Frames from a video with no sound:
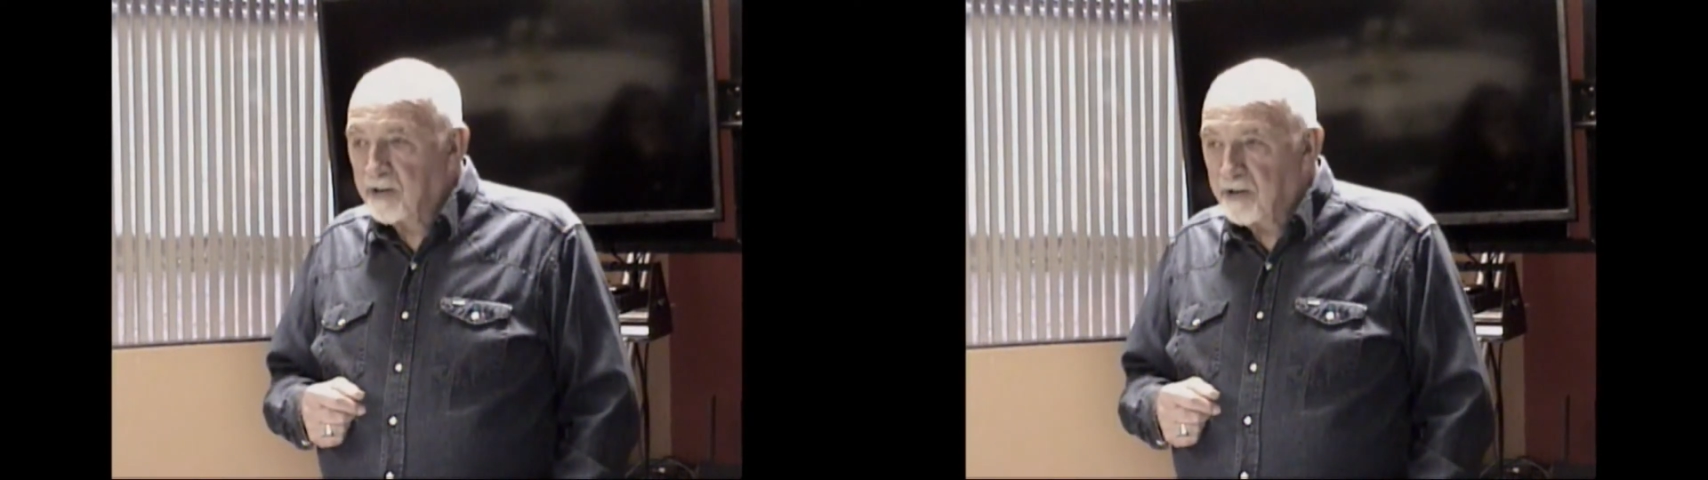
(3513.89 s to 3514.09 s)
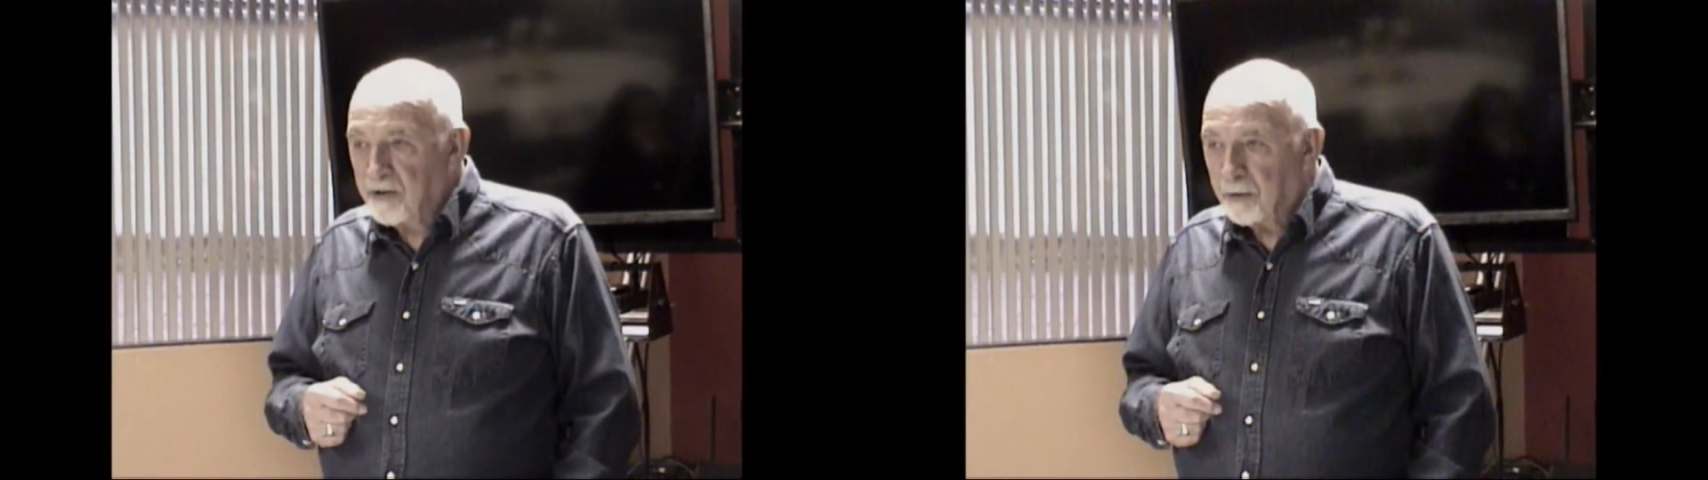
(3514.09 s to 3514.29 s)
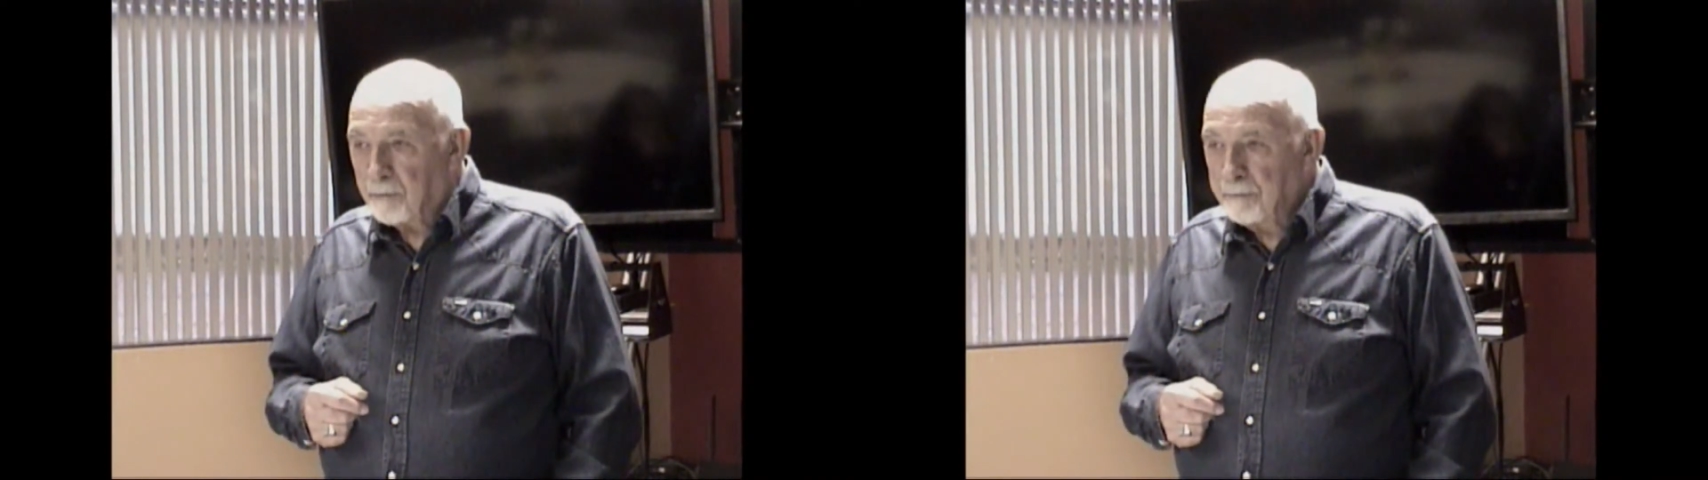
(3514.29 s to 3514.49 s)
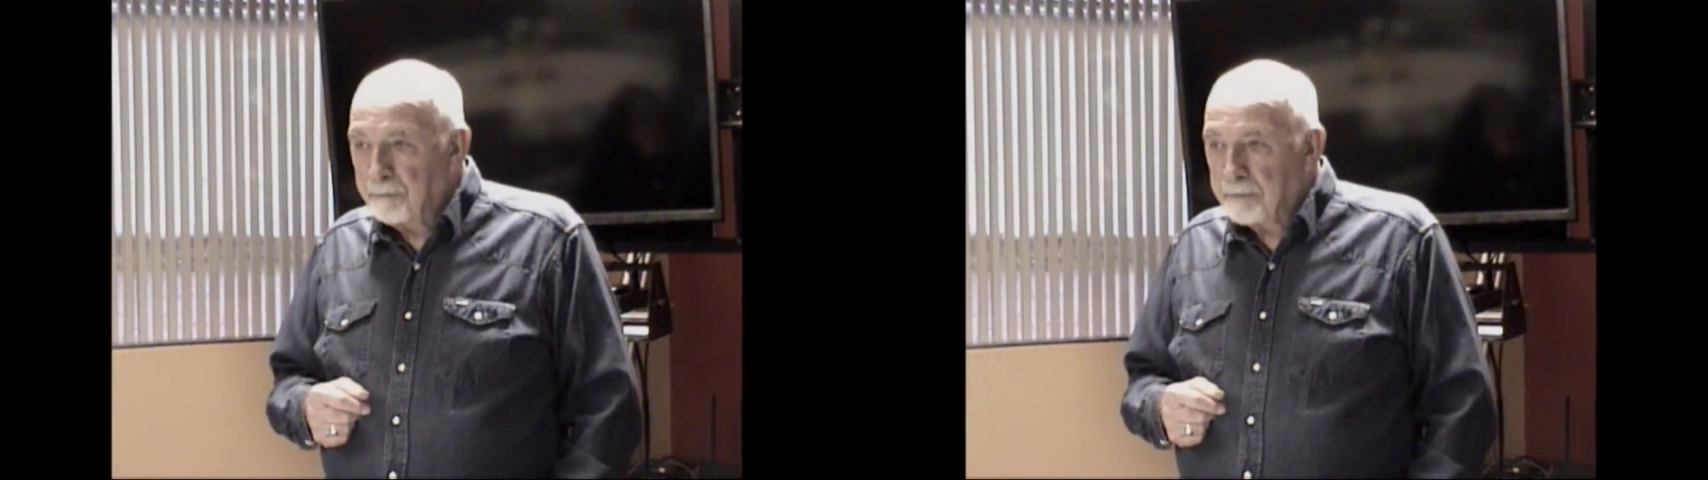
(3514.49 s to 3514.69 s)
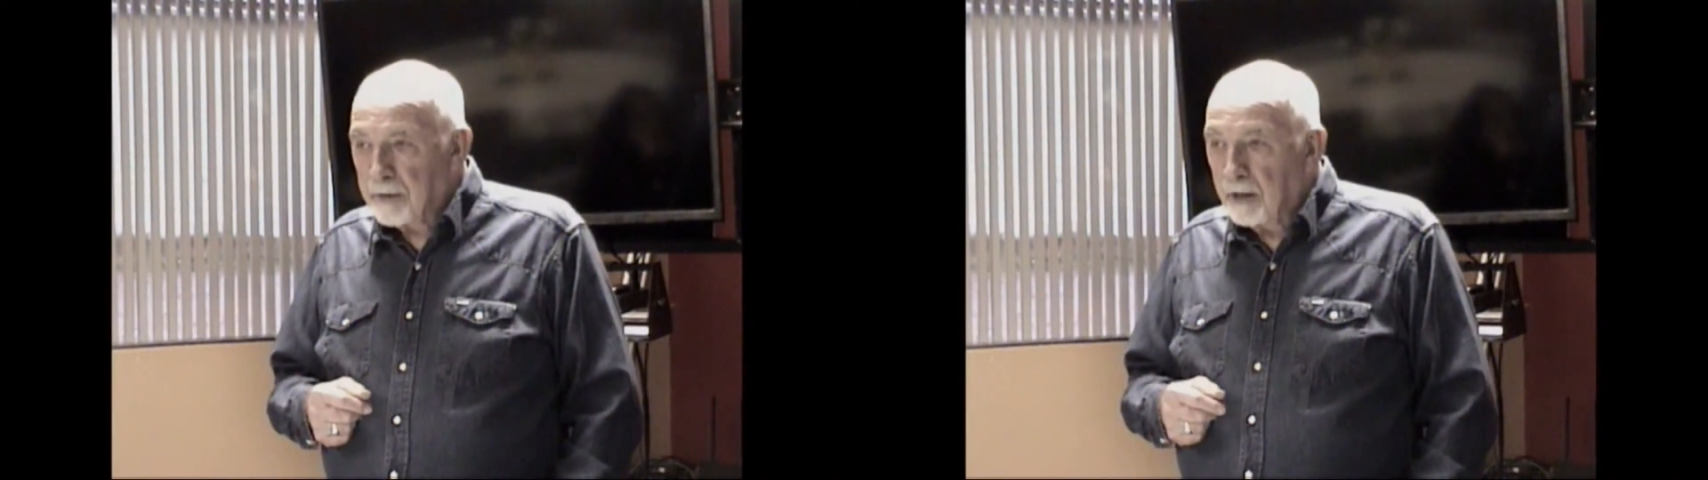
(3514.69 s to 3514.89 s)
to do.
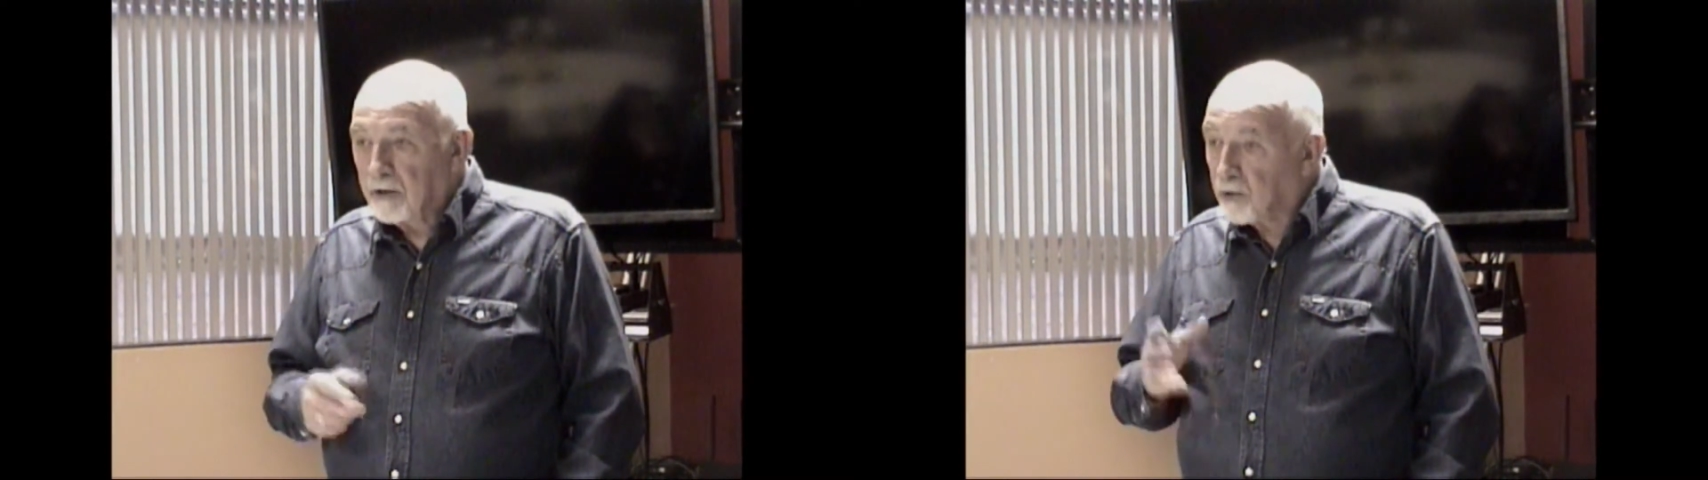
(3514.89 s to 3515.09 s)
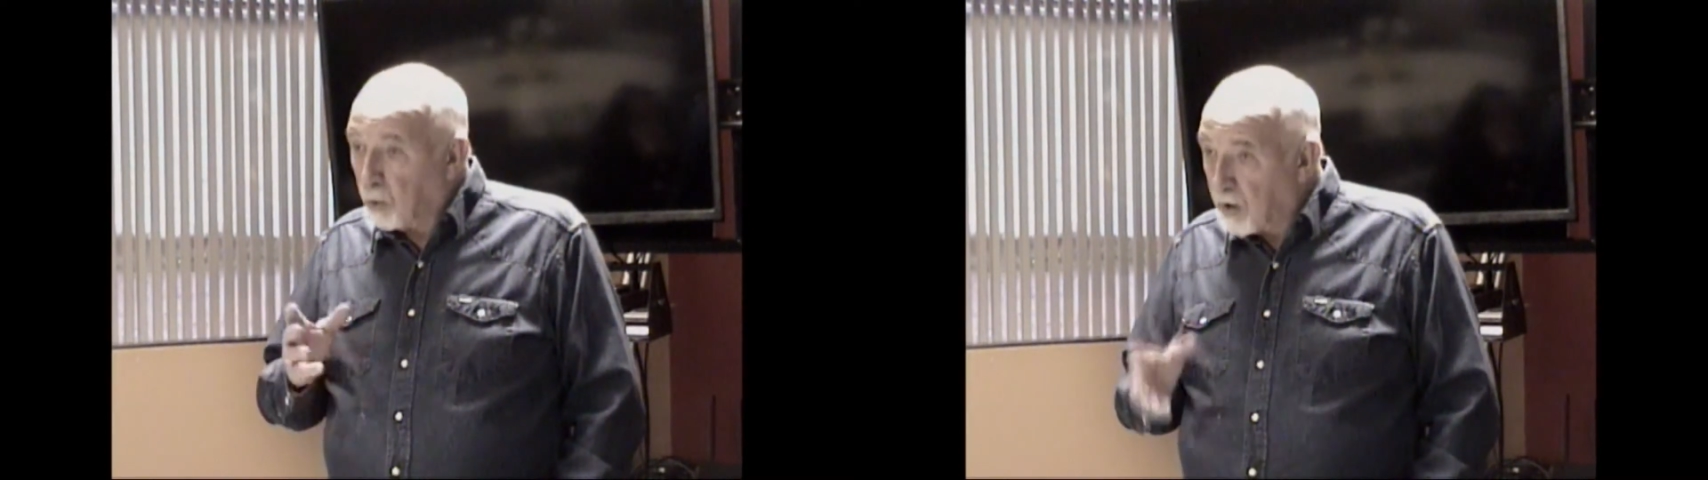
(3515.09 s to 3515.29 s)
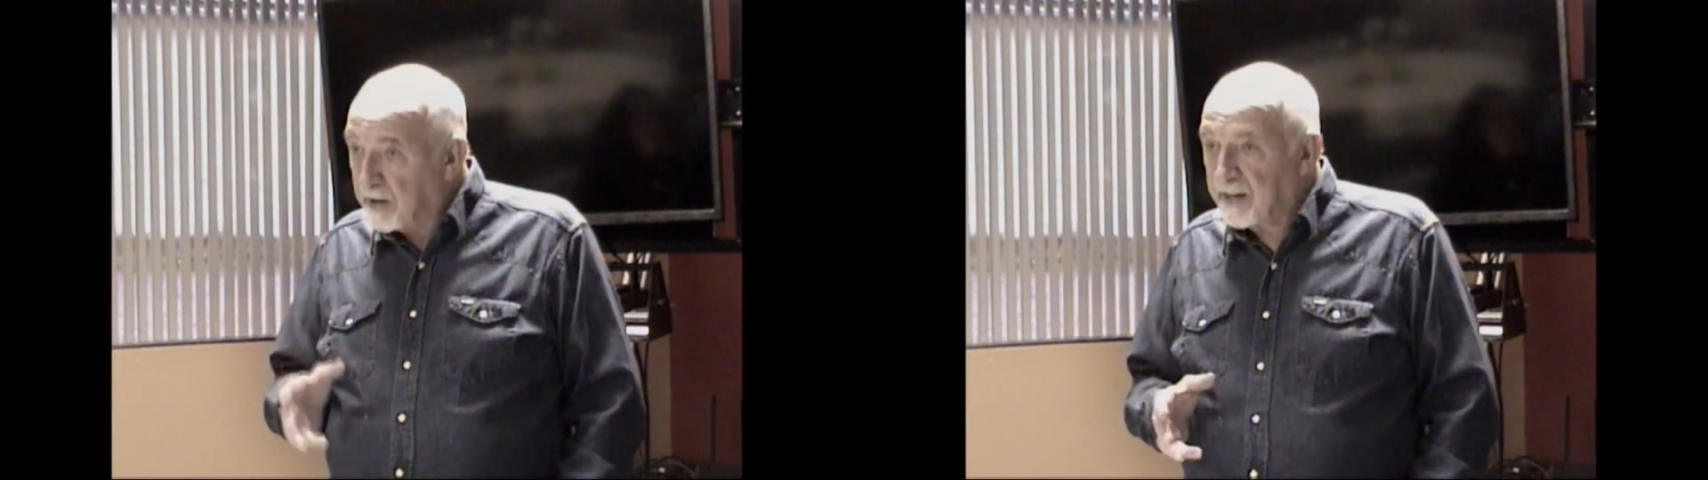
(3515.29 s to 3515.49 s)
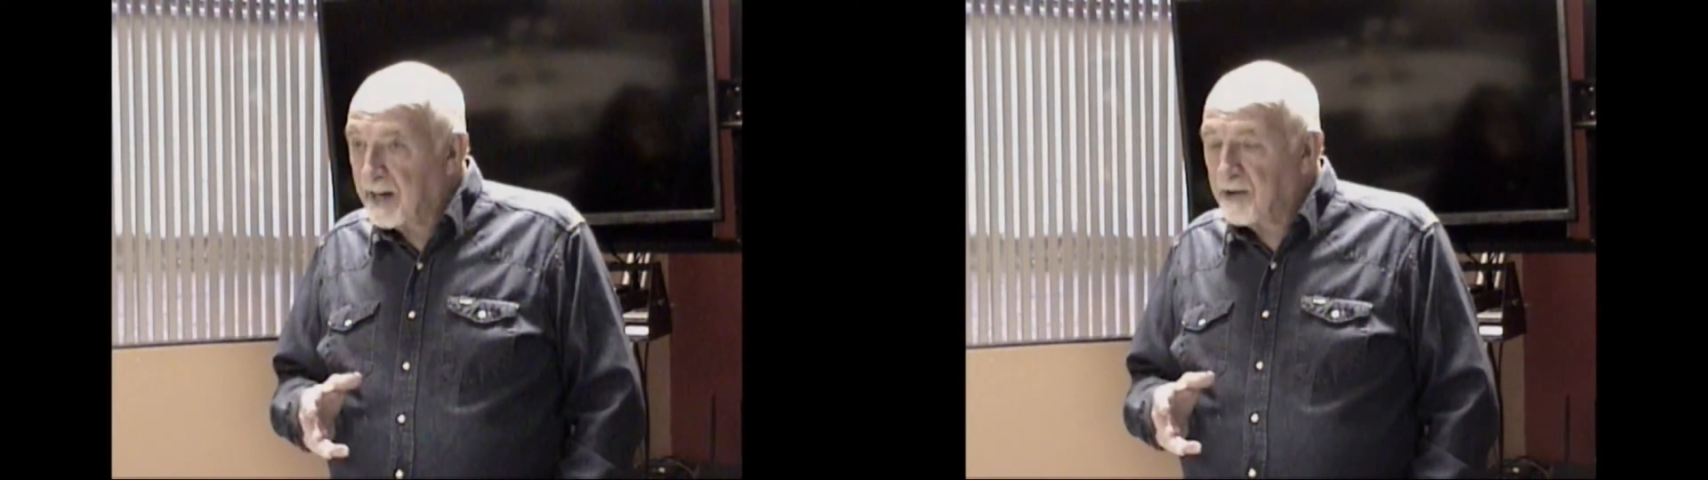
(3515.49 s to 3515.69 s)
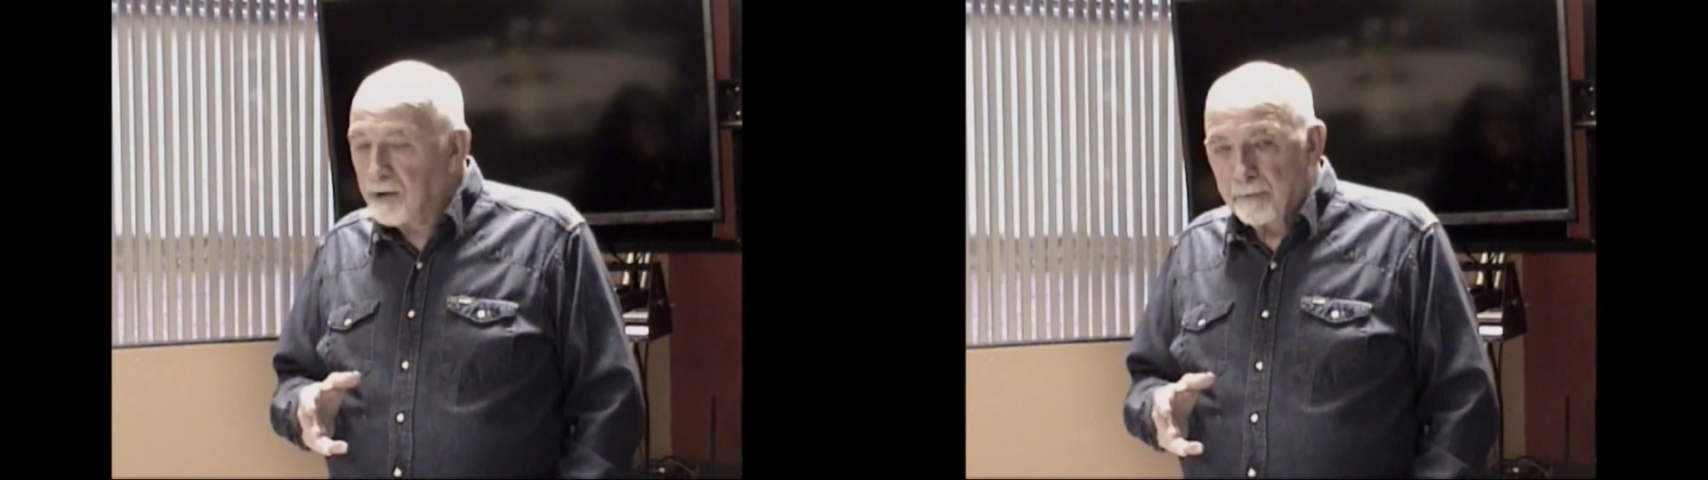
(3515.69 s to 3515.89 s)
So what did
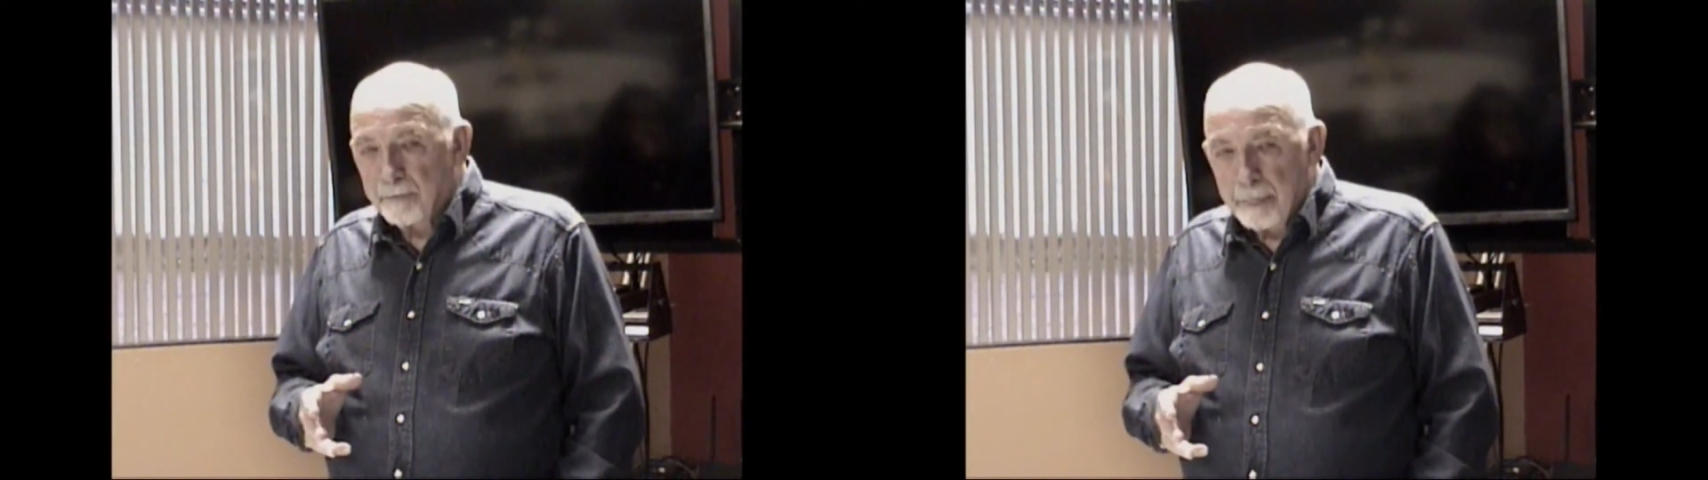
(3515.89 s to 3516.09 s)
they do?